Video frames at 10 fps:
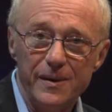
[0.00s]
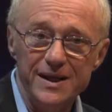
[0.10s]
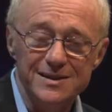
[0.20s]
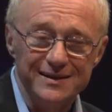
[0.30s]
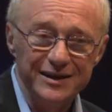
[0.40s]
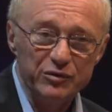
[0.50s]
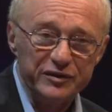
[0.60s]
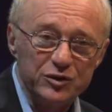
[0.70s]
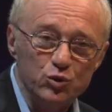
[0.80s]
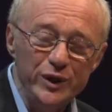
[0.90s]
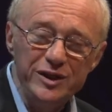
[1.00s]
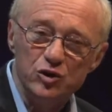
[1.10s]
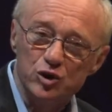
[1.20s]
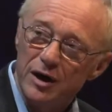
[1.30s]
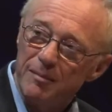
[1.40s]
It's a kind of a twin
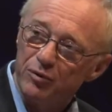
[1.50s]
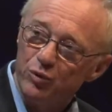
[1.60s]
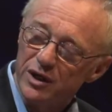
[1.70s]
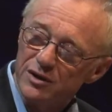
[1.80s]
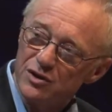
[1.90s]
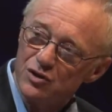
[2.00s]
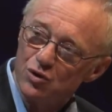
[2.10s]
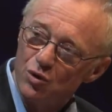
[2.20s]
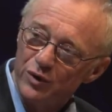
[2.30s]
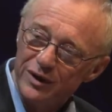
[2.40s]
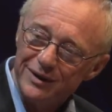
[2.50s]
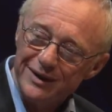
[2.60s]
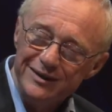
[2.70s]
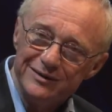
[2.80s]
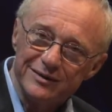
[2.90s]
trap. We are so
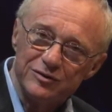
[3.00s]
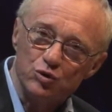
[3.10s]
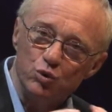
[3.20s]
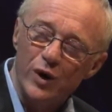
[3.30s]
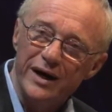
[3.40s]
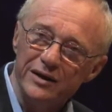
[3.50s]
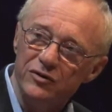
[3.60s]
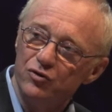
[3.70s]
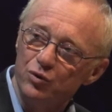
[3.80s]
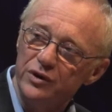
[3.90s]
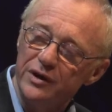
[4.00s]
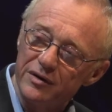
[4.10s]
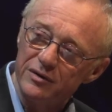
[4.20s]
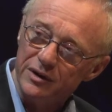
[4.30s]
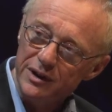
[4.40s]
intertwined
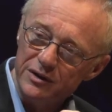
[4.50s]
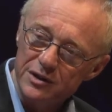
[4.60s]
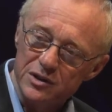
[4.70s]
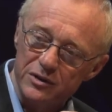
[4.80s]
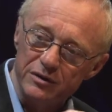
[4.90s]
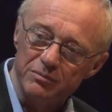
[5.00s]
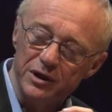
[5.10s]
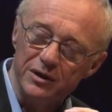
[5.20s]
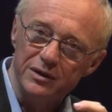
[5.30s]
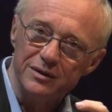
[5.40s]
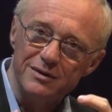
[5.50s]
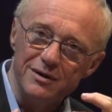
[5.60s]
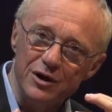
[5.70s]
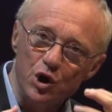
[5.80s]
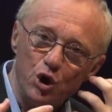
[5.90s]
together in this terrible
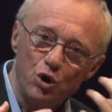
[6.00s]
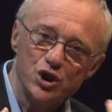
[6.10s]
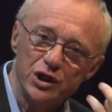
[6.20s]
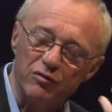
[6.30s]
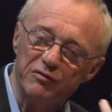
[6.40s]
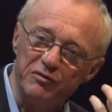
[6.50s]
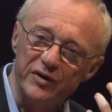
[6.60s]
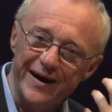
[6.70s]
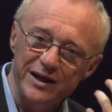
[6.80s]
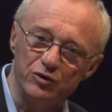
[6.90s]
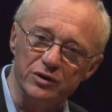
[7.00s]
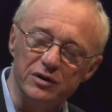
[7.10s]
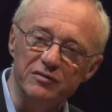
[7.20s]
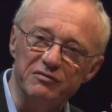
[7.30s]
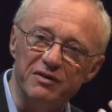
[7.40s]
logic of hatred
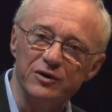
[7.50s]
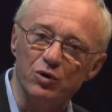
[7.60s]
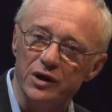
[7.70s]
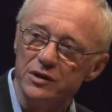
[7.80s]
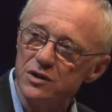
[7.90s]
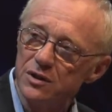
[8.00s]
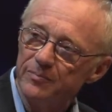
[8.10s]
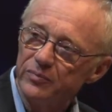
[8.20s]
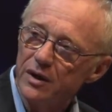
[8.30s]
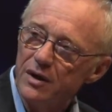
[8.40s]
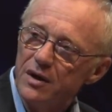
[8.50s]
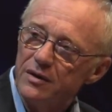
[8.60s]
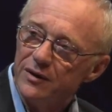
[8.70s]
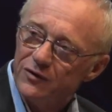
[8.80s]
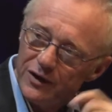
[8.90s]
and violence
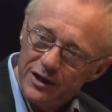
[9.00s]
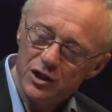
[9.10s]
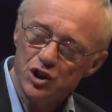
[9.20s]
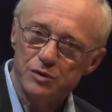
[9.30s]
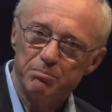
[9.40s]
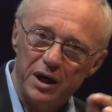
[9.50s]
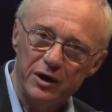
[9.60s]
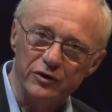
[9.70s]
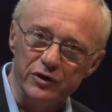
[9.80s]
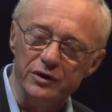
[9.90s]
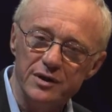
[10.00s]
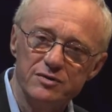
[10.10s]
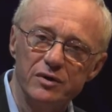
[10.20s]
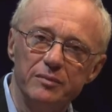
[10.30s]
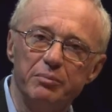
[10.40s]
that each party,
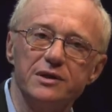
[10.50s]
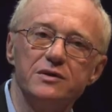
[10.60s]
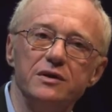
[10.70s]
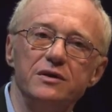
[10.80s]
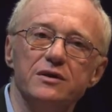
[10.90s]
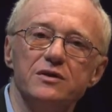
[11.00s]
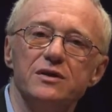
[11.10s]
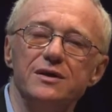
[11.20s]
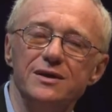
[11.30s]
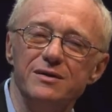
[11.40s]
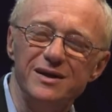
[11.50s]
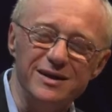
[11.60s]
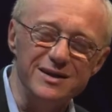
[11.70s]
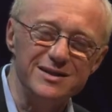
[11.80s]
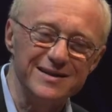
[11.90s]
Israel and Palestinians,
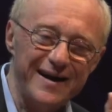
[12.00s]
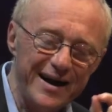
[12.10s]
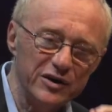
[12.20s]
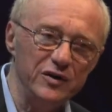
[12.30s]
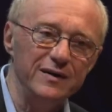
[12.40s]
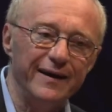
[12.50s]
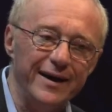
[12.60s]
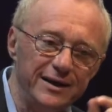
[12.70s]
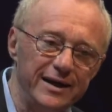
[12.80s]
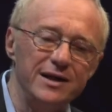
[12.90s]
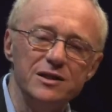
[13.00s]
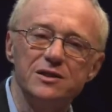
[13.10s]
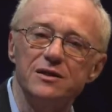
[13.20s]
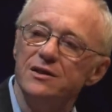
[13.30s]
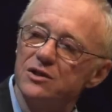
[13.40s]
is acting
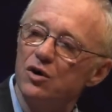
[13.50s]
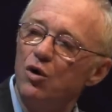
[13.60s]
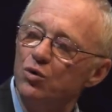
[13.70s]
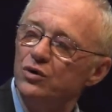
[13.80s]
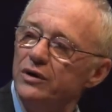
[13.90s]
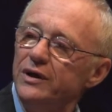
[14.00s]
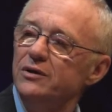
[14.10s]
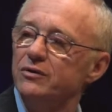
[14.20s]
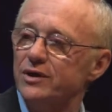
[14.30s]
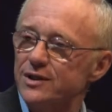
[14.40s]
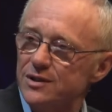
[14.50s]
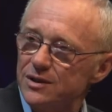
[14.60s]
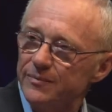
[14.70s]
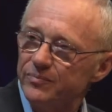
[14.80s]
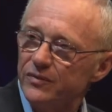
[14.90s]
against its own interests.